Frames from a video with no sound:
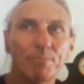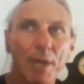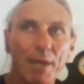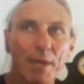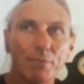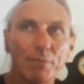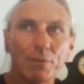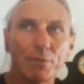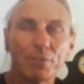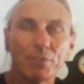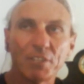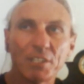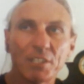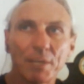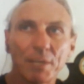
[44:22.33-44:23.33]
8
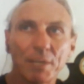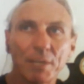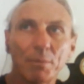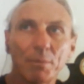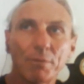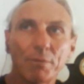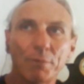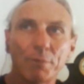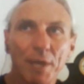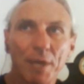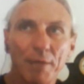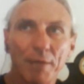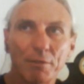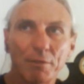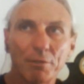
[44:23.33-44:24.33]
foot's acceptable if
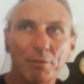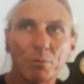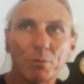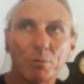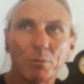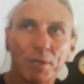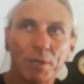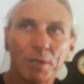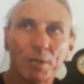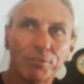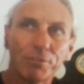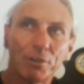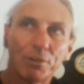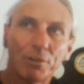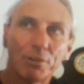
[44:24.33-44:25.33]
we have a little width.
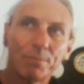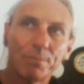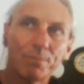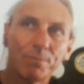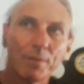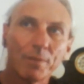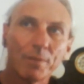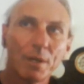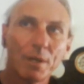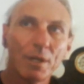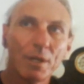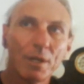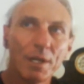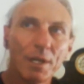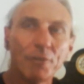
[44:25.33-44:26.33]
So
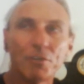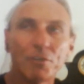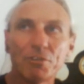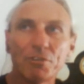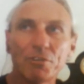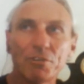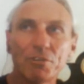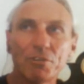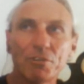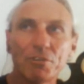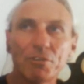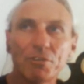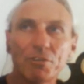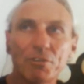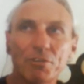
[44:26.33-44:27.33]
it just
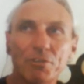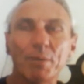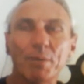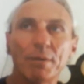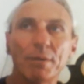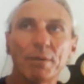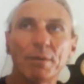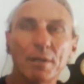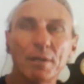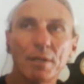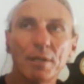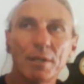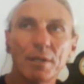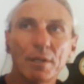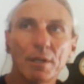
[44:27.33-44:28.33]
depends,
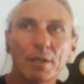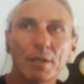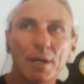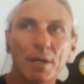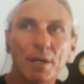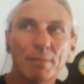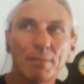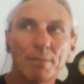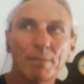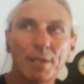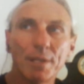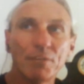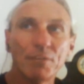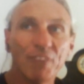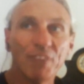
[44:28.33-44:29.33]
but
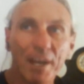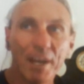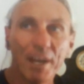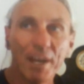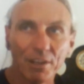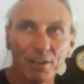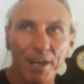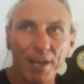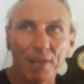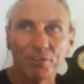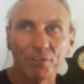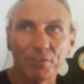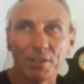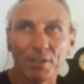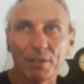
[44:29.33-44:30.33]
it's not a
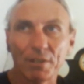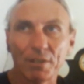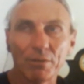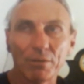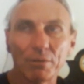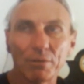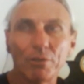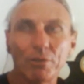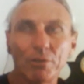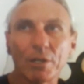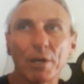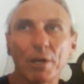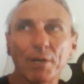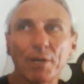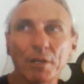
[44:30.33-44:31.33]
closet.
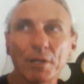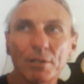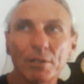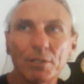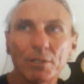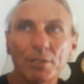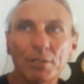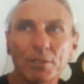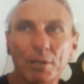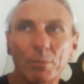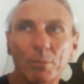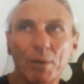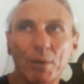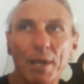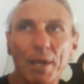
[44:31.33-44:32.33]
Look, our
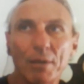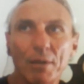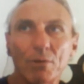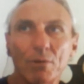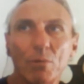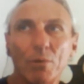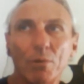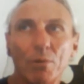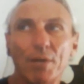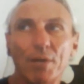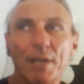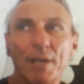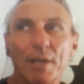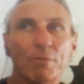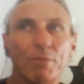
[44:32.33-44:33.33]
ears and our brain are
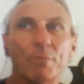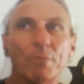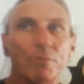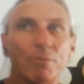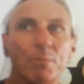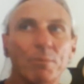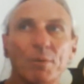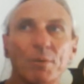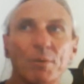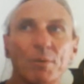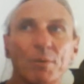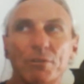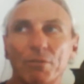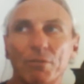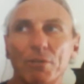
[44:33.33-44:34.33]
coordinated
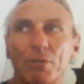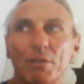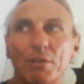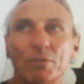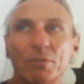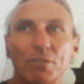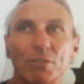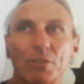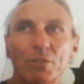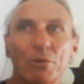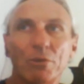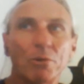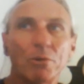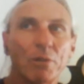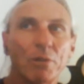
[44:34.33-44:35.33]
for millions of
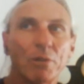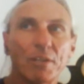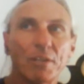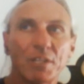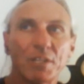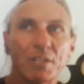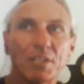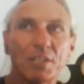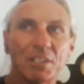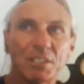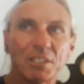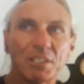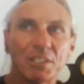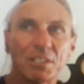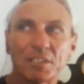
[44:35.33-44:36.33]
years in
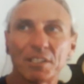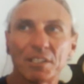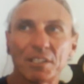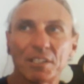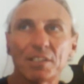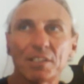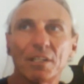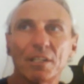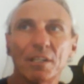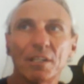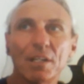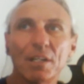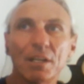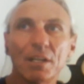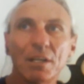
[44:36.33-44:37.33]
localizing distances.